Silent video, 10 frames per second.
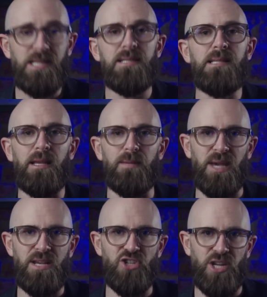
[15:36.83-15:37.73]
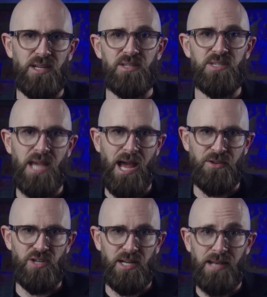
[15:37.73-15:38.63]
cities like Beijing and
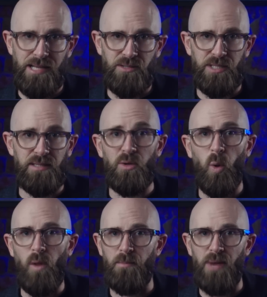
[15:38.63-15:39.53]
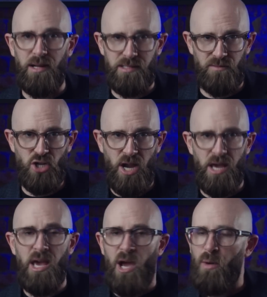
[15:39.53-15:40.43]
Tianjin, nestled in the northern parts of
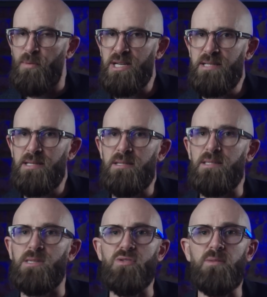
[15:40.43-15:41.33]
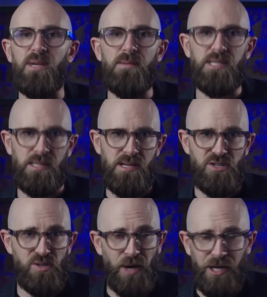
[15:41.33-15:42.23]
China, were predicted to soon be
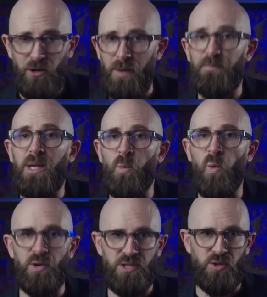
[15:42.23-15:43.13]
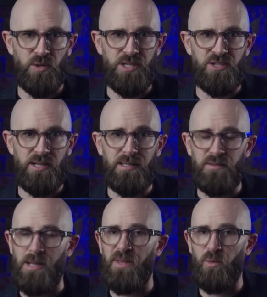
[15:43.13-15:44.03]
besieged by crippling water shortages
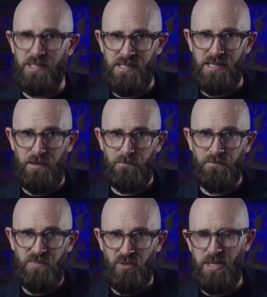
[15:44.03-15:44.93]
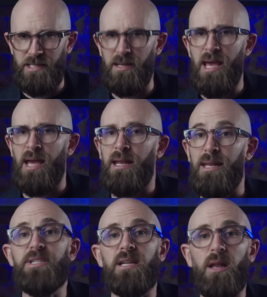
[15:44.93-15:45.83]
if something wasn't done. The reason?
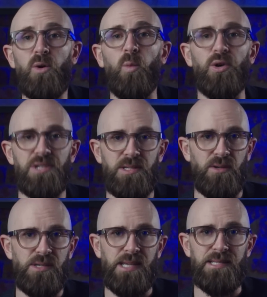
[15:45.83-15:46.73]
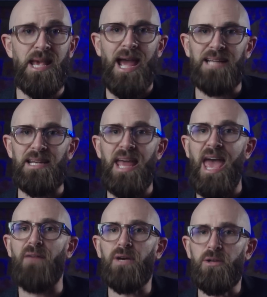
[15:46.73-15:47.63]
Limited local water sources and an
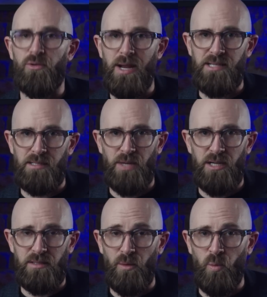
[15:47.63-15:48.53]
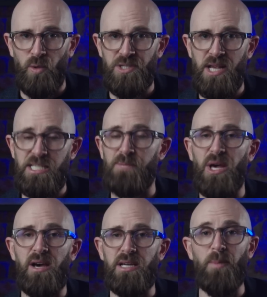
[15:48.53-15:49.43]
ever greater demand for water,
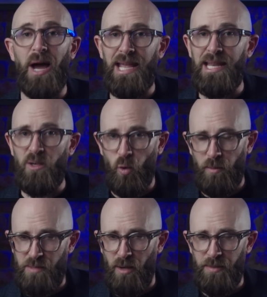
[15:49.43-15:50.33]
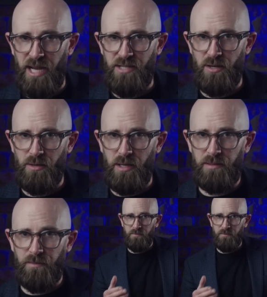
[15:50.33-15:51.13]
spurred by enormous population growth.